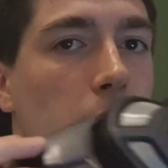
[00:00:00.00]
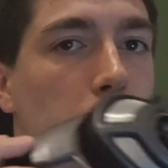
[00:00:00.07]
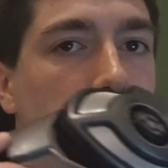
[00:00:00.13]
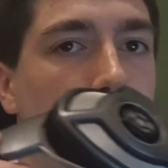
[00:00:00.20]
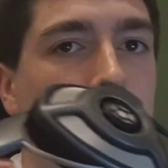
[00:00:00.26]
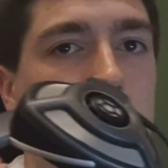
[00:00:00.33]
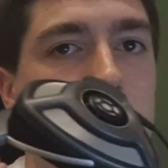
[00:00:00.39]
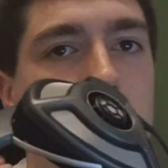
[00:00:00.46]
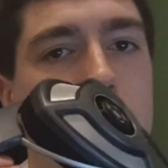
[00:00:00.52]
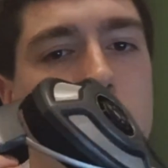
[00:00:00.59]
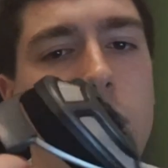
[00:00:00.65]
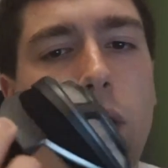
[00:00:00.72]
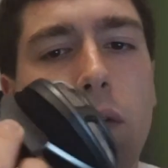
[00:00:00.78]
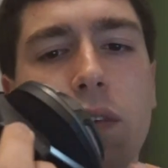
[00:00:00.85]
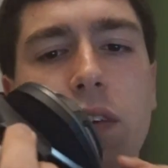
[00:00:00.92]
Main
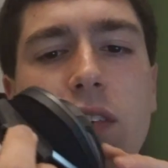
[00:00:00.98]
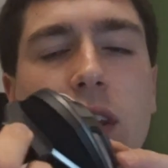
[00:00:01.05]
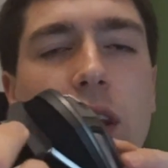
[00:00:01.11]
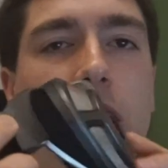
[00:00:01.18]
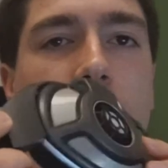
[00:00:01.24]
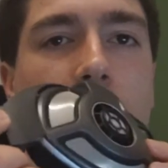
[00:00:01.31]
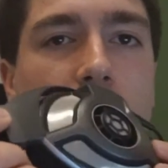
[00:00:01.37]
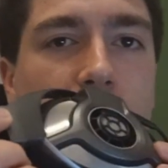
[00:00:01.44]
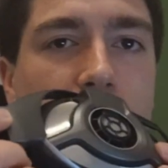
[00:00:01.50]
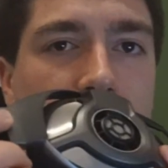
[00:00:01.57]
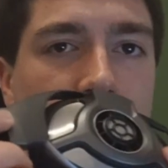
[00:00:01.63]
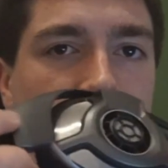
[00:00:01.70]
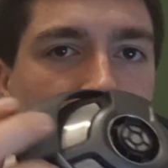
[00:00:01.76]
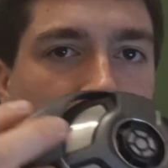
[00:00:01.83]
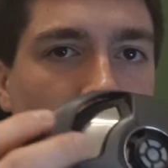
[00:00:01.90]
unit obviously
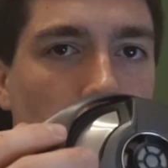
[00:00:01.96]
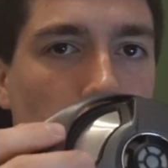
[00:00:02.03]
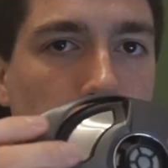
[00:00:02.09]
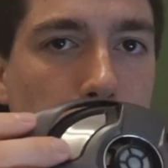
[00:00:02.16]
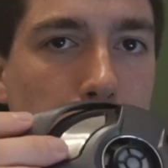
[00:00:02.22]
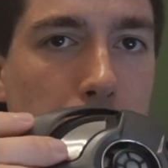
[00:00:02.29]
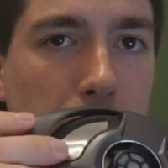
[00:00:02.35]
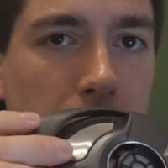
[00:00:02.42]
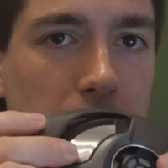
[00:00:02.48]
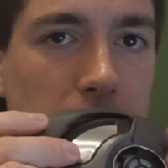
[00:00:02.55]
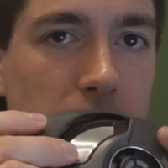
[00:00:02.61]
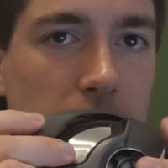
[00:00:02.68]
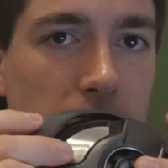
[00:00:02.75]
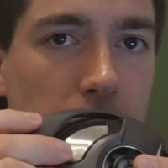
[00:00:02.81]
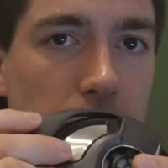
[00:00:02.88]
is open
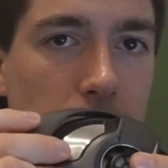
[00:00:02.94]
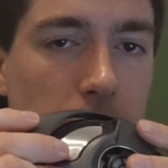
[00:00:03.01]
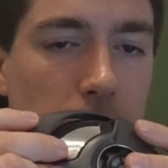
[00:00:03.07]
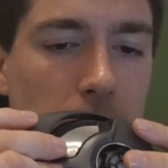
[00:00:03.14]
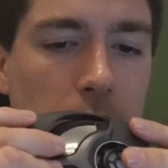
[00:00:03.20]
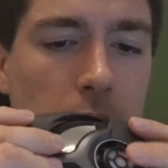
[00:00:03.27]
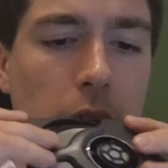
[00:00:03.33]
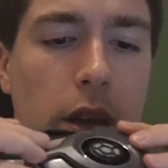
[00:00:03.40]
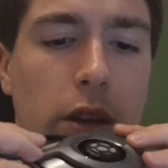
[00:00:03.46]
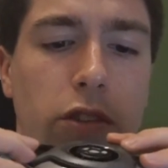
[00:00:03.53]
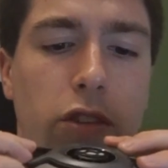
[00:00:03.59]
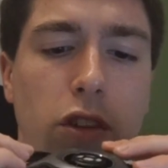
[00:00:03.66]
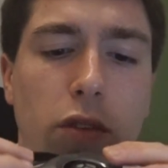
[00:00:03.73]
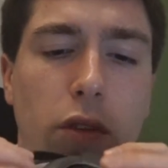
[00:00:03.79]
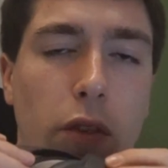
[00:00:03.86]
backed,
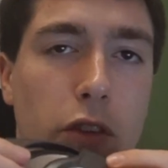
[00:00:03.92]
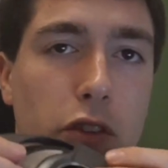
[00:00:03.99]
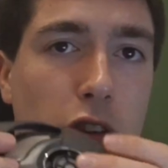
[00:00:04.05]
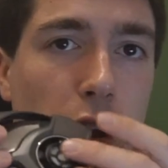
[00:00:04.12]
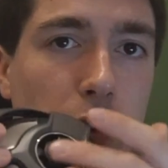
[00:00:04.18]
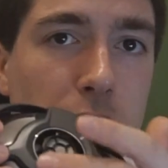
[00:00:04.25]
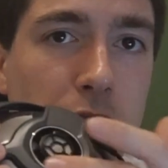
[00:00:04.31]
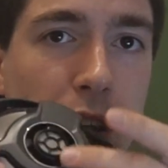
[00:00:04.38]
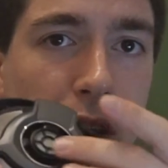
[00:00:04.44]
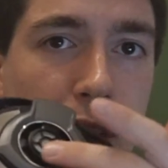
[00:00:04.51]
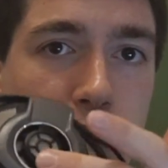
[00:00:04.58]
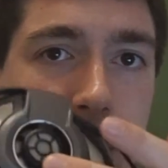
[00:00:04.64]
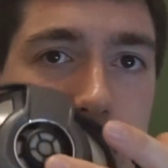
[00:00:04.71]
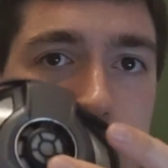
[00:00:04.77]
so you've got the drivers here in the